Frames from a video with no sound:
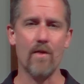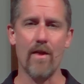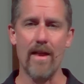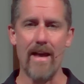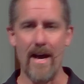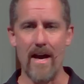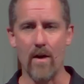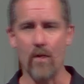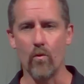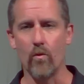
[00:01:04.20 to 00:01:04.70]

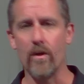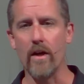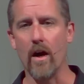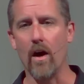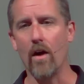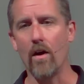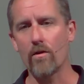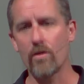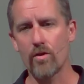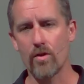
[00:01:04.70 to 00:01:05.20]
that, we
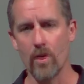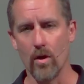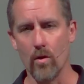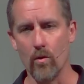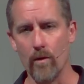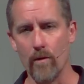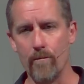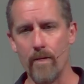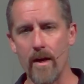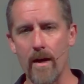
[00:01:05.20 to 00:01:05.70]
also
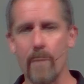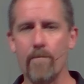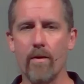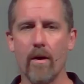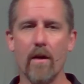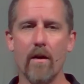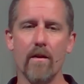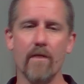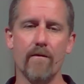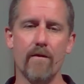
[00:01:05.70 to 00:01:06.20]
would be a
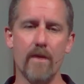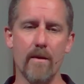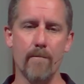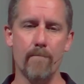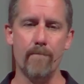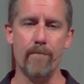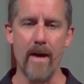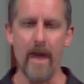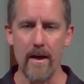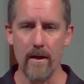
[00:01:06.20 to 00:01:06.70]
part of the
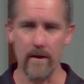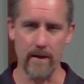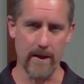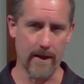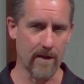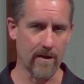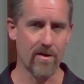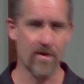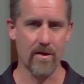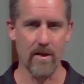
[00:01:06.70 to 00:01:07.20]

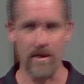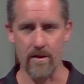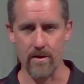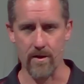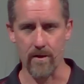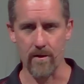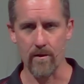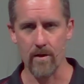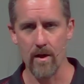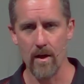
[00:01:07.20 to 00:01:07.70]
baling
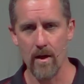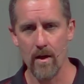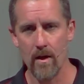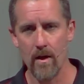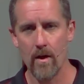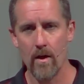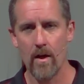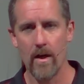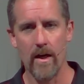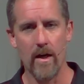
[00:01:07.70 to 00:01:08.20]
season.
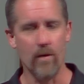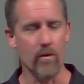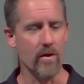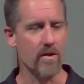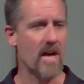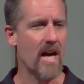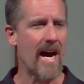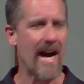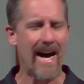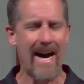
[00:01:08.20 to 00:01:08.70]
It was
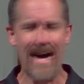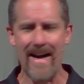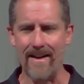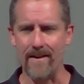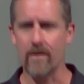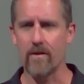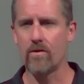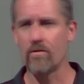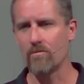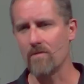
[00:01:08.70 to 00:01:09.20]

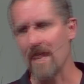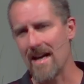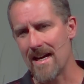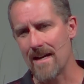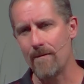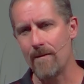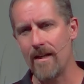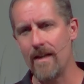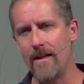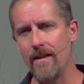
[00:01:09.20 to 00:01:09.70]
hot,
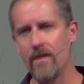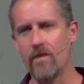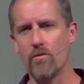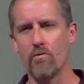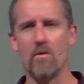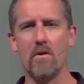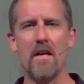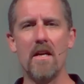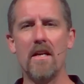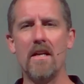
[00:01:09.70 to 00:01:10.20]
grimy,
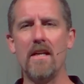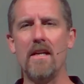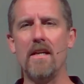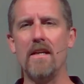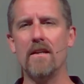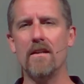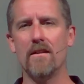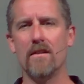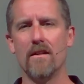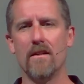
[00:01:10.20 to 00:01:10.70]

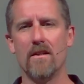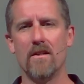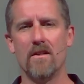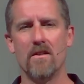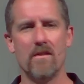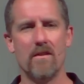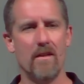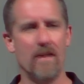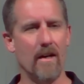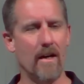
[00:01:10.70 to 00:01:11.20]
gritty,
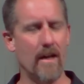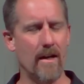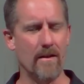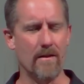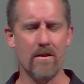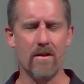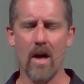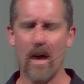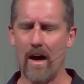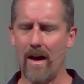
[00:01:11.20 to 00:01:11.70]

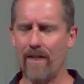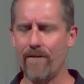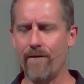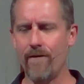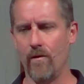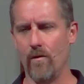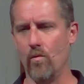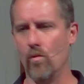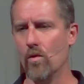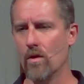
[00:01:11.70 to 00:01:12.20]

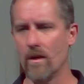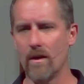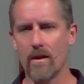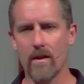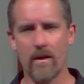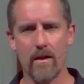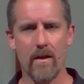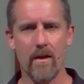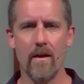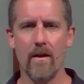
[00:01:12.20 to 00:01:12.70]
tough
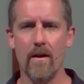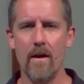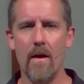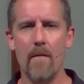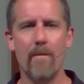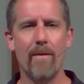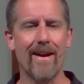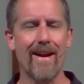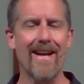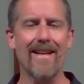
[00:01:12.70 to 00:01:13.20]
work,
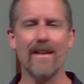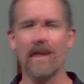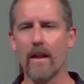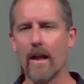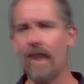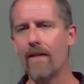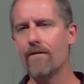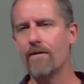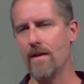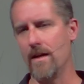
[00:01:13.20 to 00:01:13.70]
but I
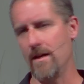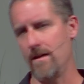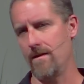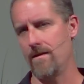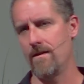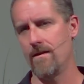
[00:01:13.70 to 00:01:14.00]
loved it.